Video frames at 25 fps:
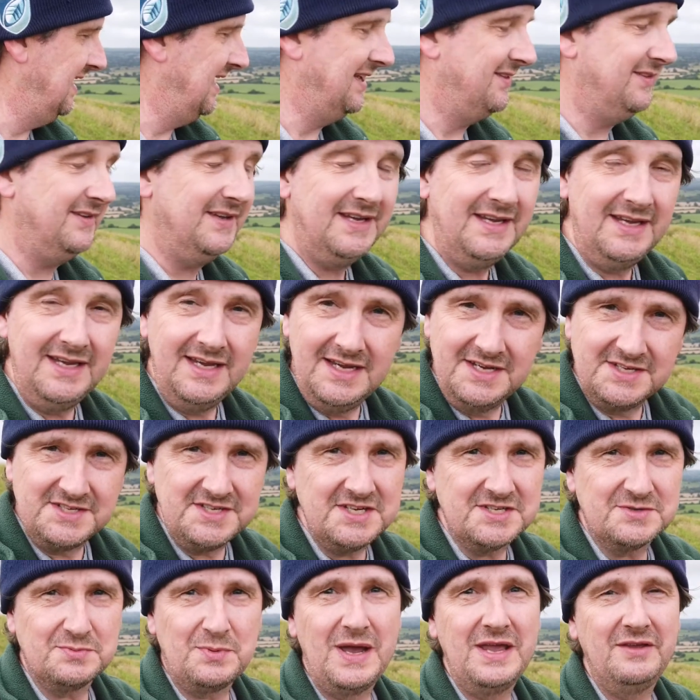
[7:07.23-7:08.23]
And the
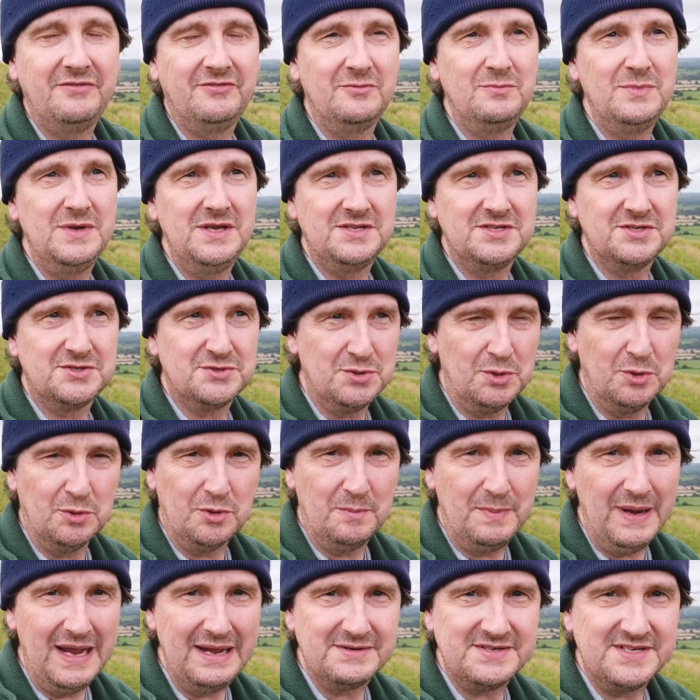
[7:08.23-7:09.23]
easiest way for me to
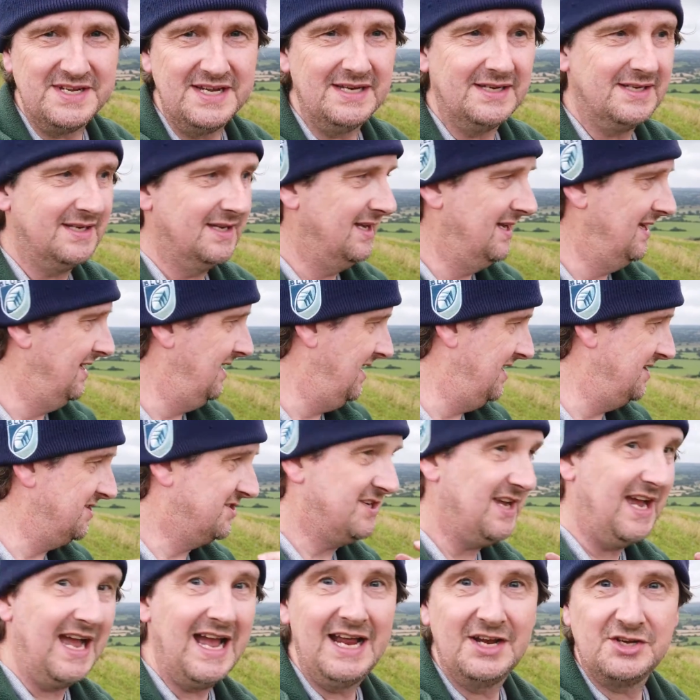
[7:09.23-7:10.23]
talk about it
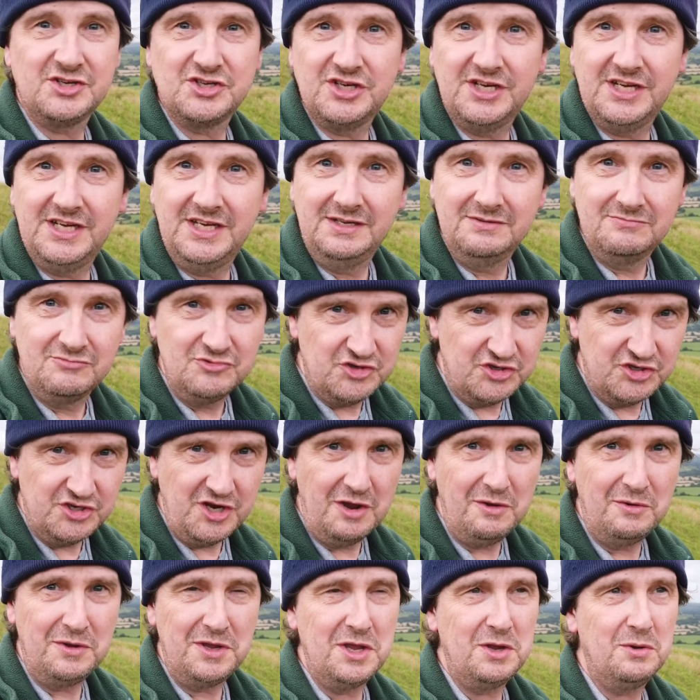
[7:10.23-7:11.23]
is to actually
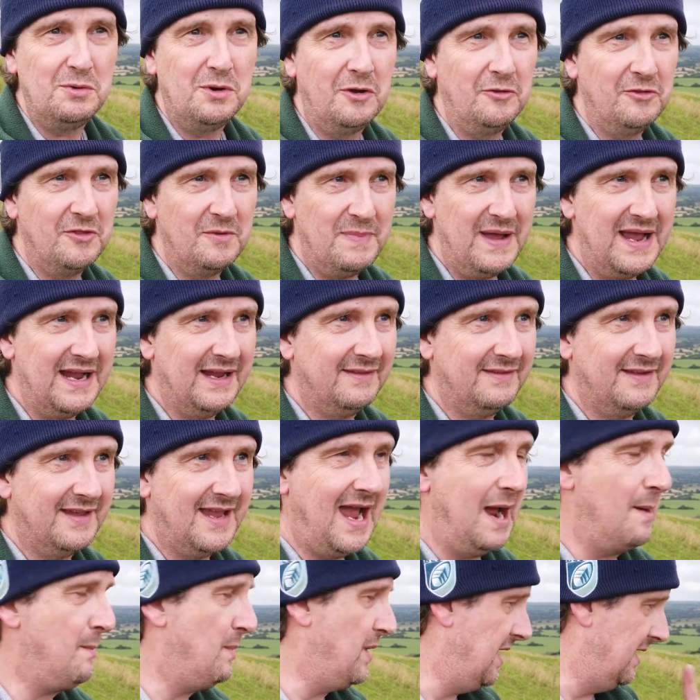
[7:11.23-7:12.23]
show you on the back of the
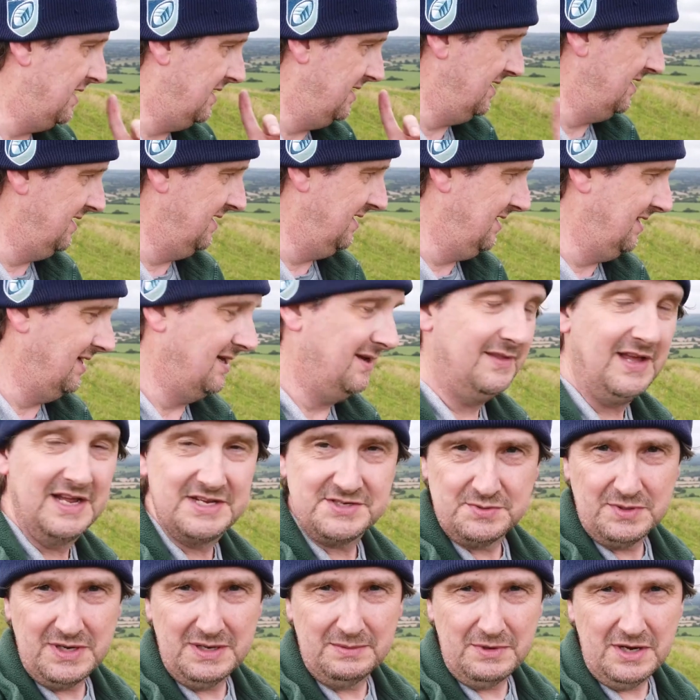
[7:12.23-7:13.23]
camera. And
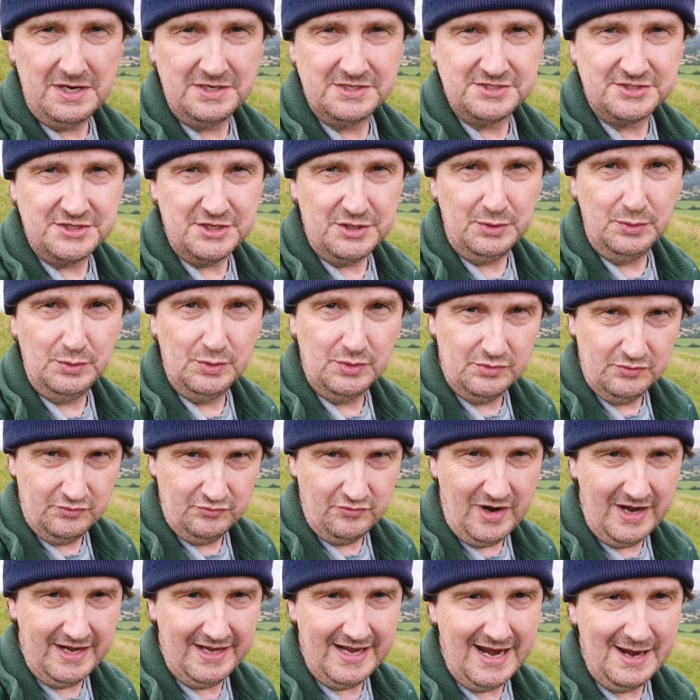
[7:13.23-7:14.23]
that's what I'm going to do
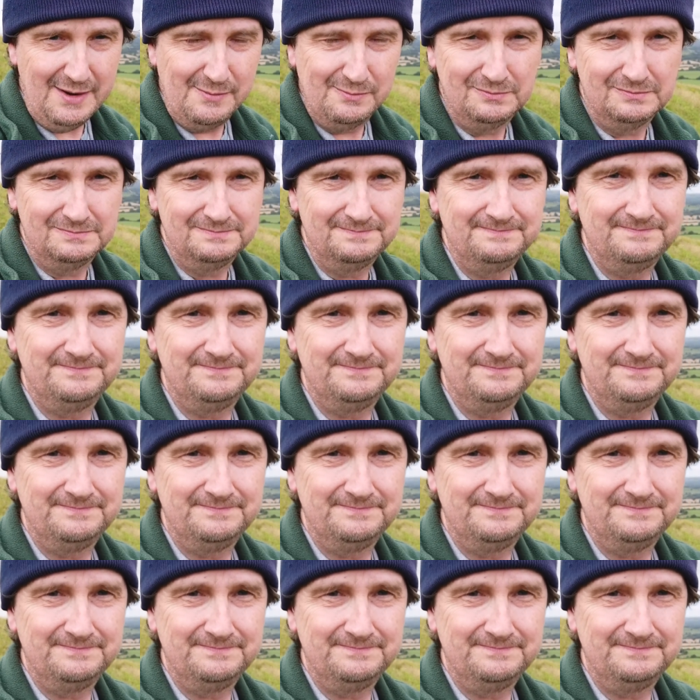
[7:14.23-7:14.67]
right now.